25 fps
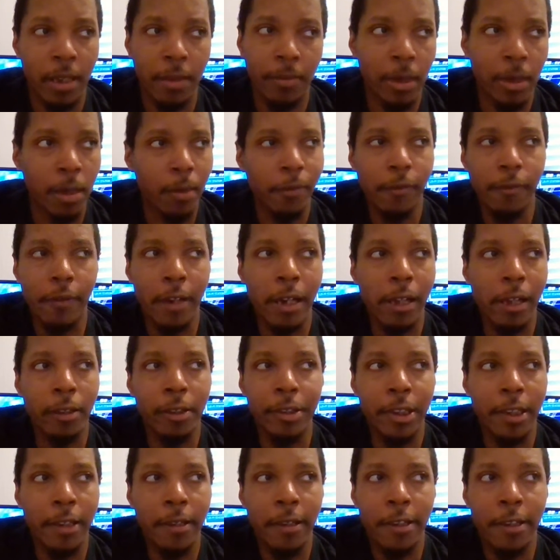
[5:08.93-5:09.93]
Maybe
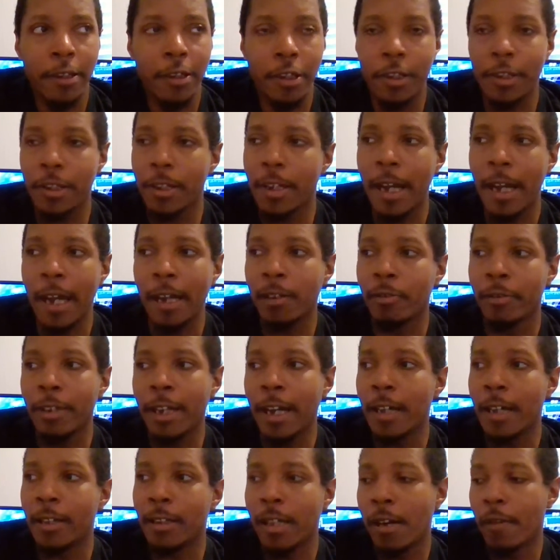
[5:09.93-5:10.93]
Valentine's just not on
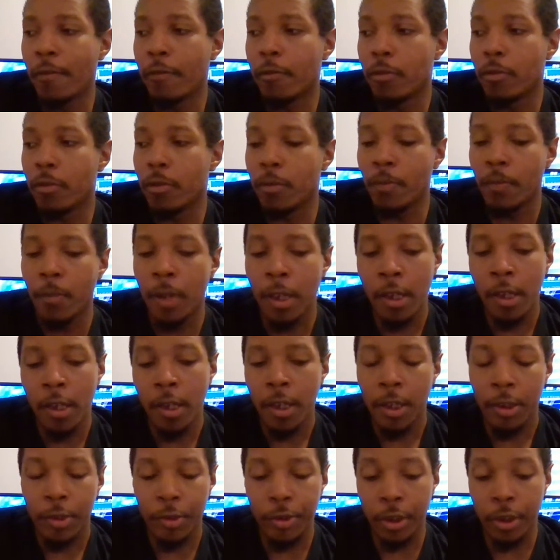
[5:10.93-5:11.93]
that level.
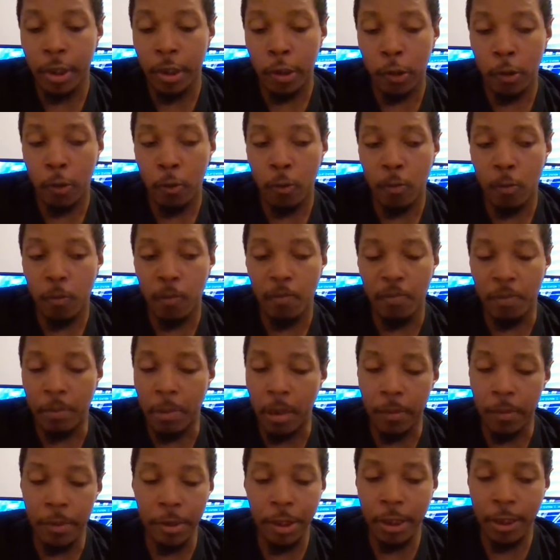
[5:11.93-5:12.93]
So
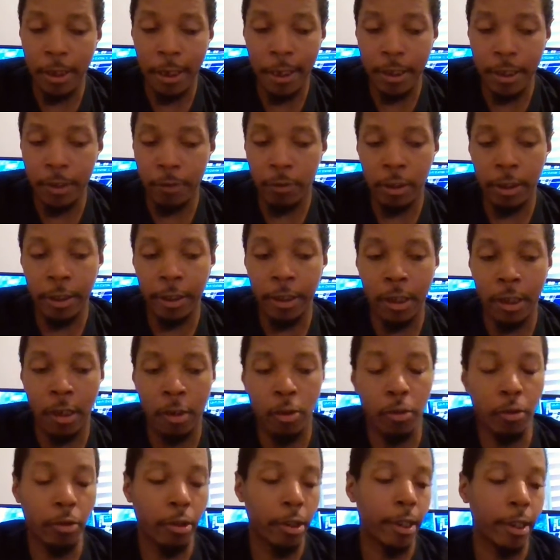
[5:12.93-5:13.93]
maybe she doesn't really
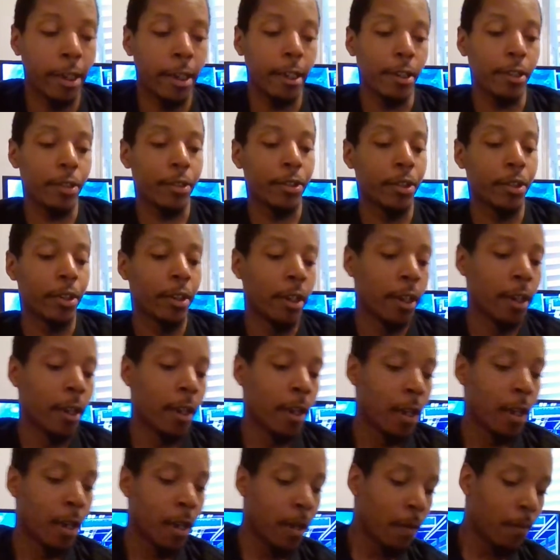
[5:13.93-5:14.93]
know who he is.
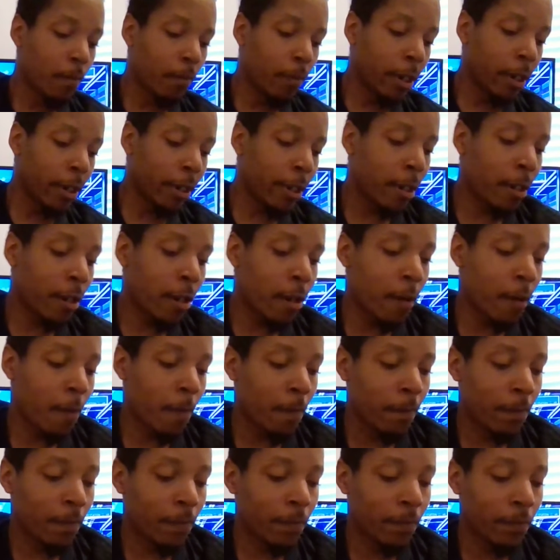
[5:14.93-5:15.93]
But
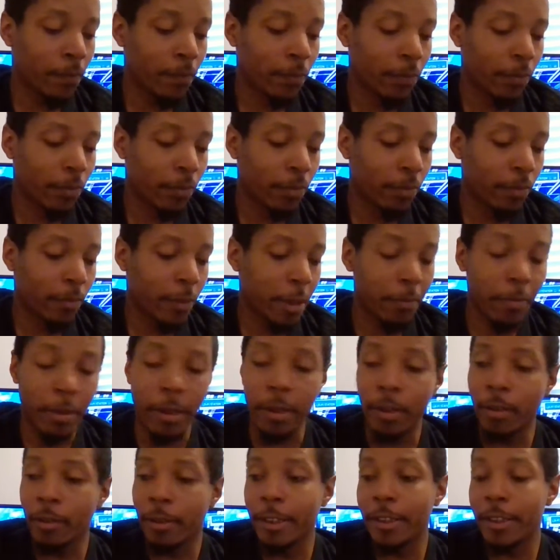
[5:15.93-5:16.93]

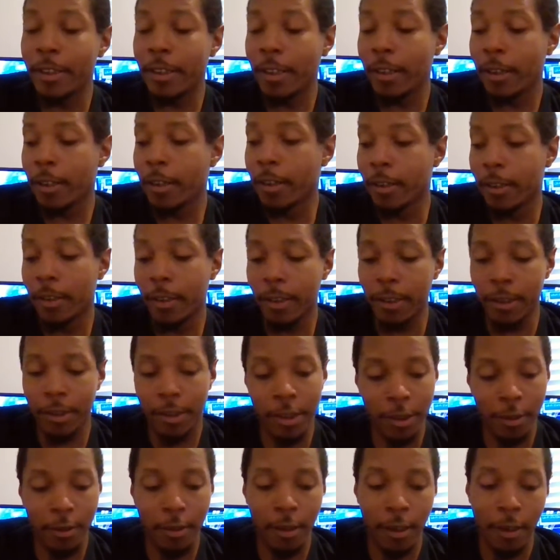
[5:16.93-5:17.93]
apparently
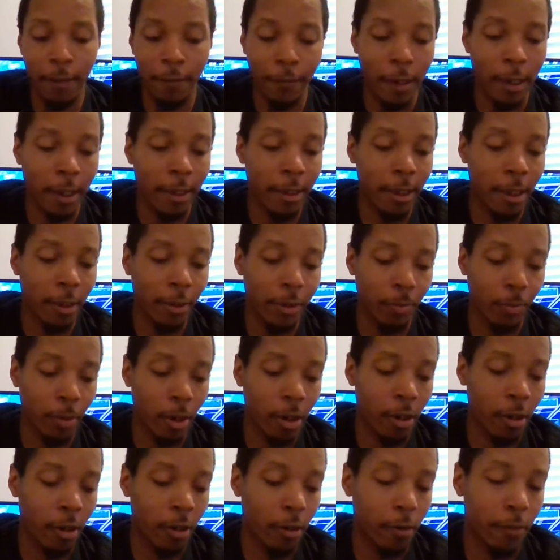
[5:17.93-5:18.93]
she's gonna find out
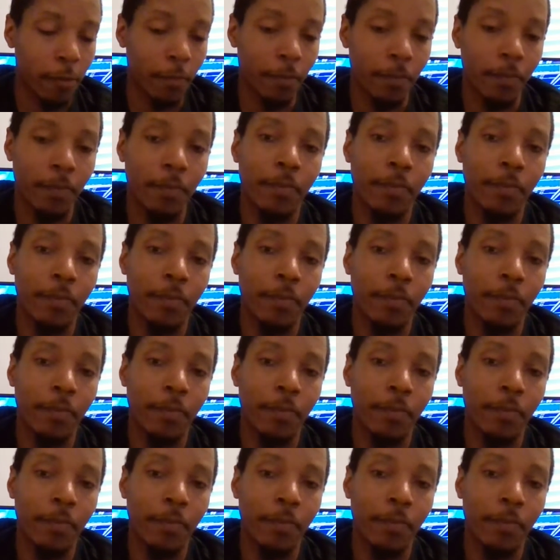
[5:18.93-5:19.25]
tomorrow.